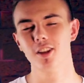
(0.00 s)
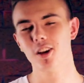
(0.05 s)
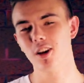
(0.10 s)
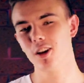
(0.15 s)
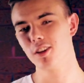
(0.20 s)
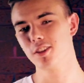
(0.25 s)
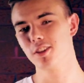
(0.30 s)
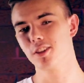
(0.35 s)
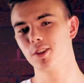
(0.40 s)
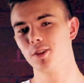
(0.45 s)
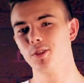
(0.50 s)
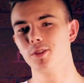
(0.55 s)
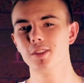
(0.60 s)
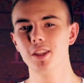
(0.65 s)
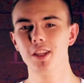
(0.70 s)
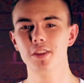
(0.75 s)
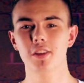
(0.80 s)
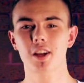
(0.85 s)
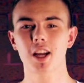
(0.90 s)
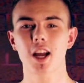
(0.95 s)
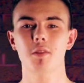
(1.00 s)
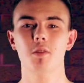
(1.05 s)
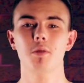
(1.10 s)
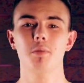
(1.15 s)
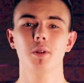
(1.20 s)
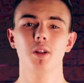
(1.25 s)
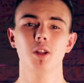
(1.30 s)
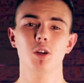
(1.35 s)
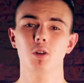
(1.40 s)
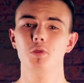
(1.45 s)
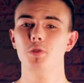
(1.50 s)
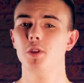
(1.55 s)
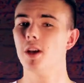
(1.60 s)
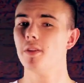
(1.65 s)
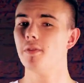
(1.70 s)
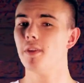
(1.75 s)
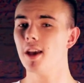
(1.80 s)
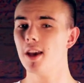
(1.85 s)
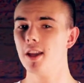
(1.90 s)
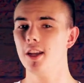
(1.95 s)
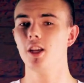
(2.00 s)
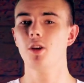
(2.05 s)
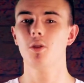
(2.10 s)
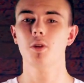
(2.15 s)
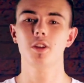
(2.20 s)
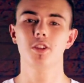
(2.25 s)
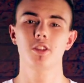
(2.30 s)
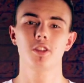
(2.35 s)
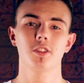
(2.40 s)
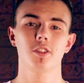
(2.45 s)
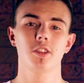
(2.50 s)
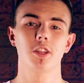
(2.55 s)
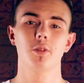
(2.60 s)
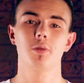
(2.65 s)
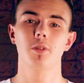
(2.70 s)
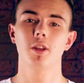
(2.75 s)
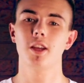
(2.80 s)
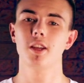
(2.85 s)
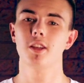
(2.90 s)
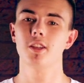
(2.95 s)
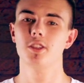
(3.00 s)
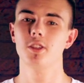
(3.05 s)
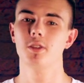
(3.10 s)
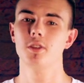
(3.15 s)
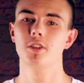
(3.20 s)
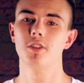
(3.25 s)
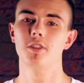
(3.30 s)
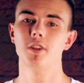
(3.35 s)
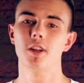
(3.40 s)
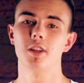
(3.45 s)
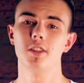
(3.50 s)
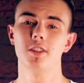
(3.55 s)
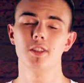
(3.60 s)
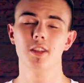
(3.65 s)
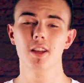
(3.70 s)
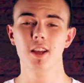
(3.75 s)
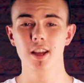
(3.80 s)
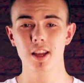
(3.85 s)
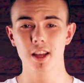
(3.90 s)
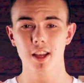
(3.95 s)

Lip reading: Also, leave a comment below if you have any questions that you would like us to address.